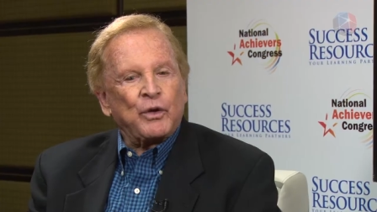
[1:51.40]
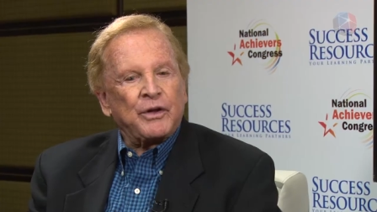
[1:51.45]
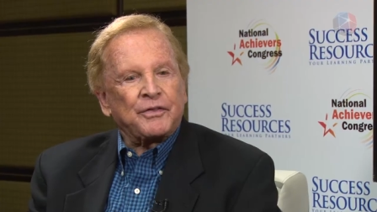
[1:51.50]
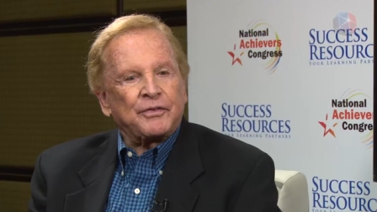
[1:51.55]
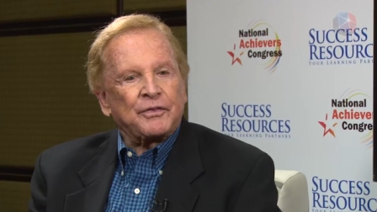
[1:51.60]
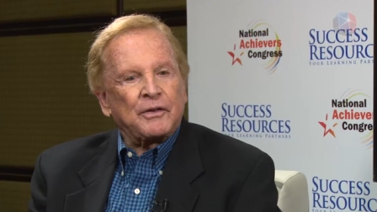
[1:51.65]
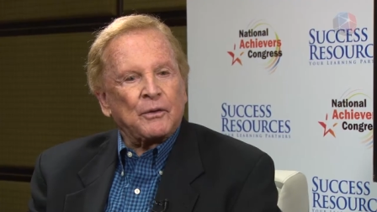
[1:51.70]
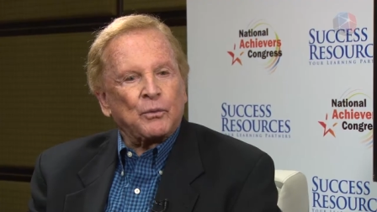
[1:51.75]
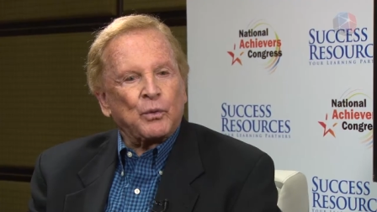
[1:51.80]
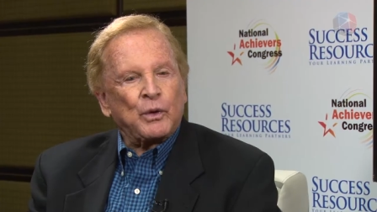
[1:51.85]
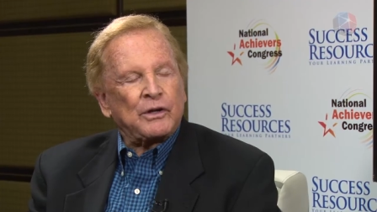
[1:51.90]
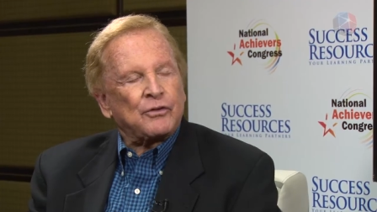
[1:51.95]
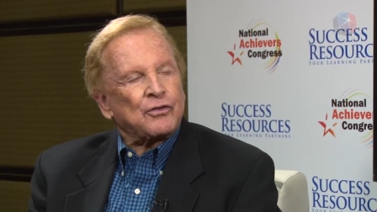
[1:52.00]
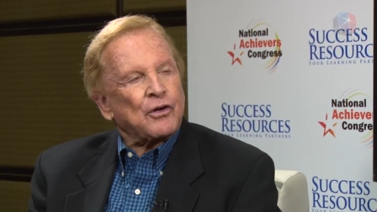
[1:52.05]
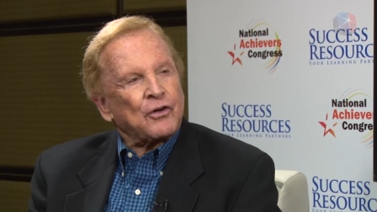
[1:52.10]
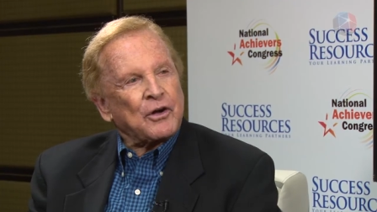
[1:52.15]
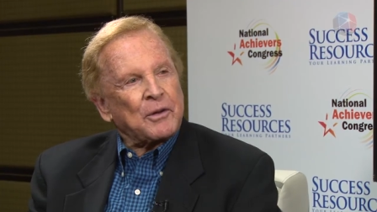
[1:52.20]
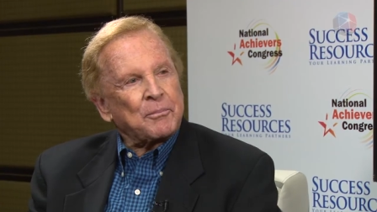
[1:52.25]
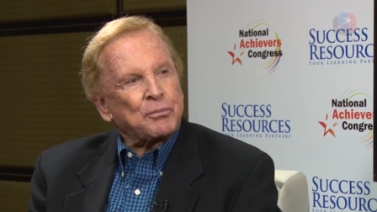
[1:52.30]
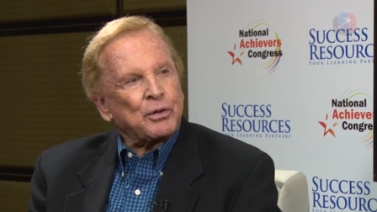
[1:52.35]
with the
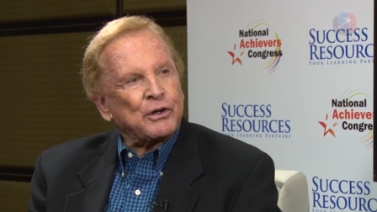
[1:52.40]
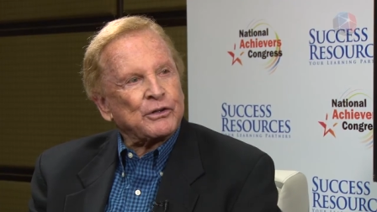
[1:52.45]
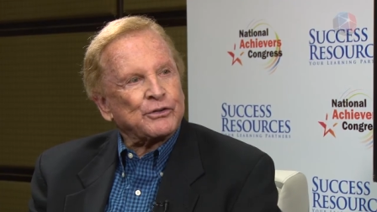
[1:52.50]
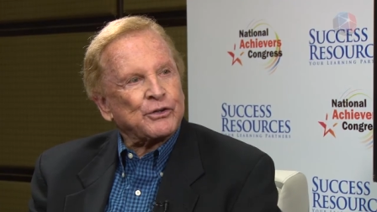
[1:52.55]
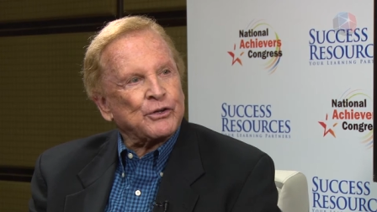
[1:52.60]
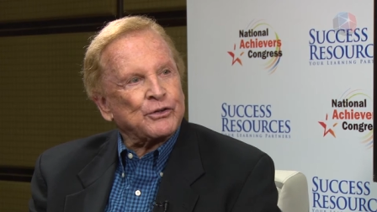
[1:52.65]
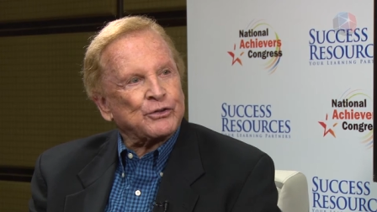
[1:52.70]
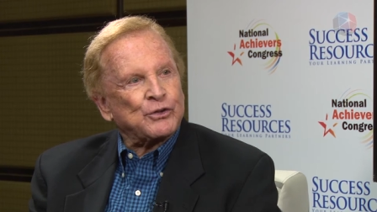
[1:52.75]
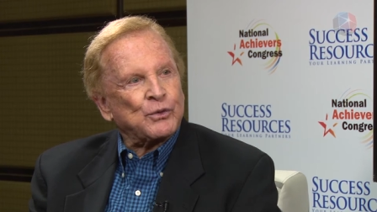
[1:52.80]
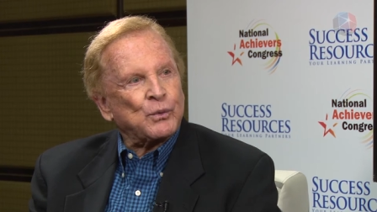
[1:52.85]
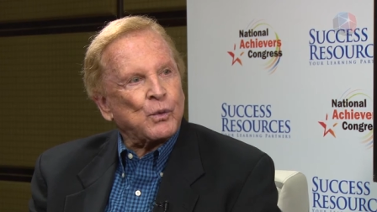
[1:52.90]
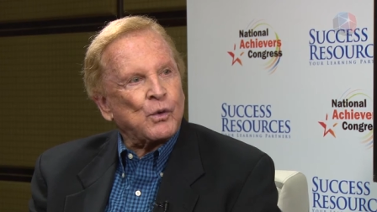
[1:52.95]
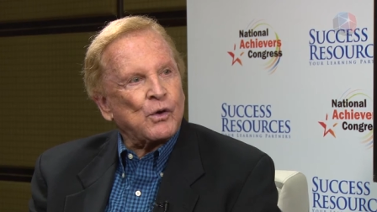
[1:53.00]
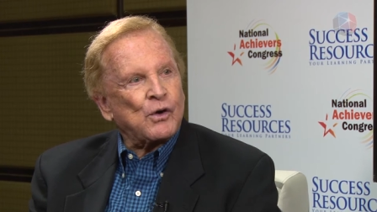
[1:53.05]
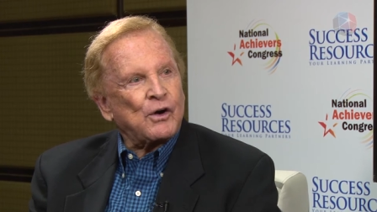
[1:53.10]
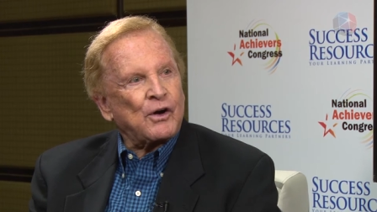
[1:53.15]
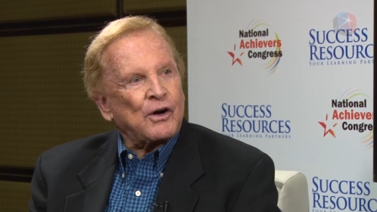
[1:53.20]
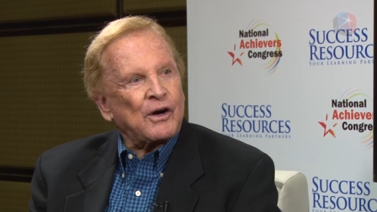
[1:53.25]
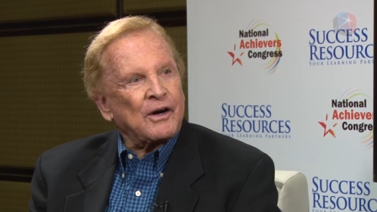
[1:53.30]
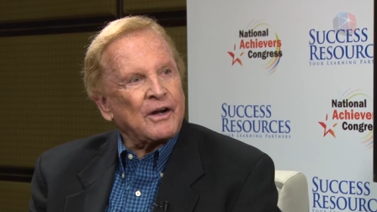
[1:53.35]
returning prisoners of
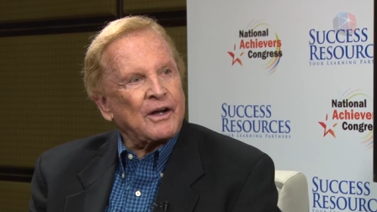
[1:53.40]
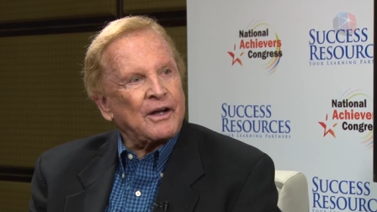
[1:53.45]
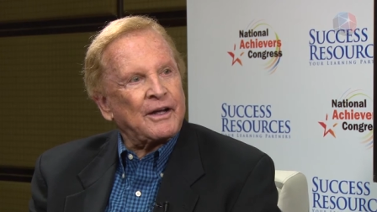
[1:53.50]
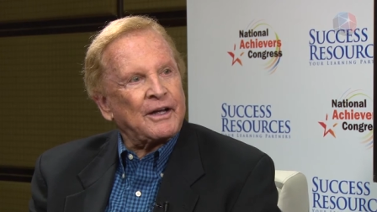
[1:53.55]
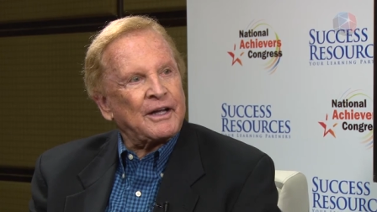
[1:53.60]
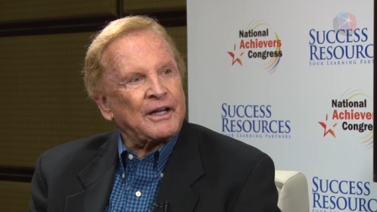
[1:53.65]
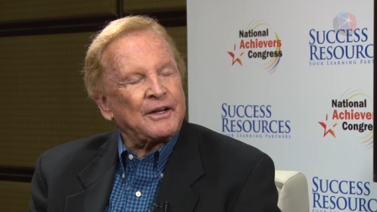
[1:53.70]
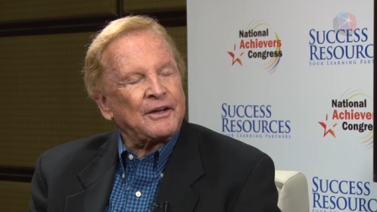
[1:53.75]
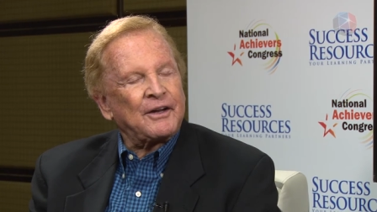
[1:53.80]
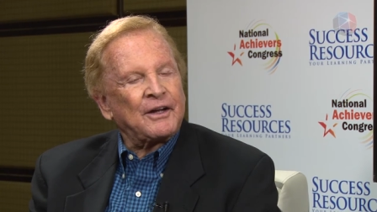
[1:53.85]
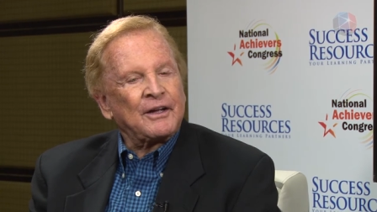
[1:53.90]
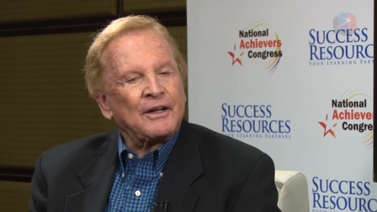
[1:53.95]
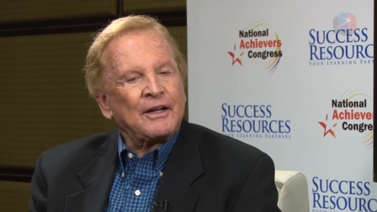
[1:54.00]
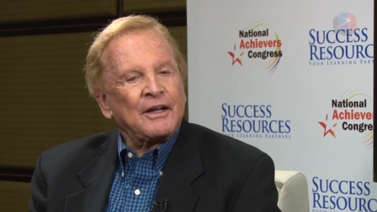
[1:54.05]
war, and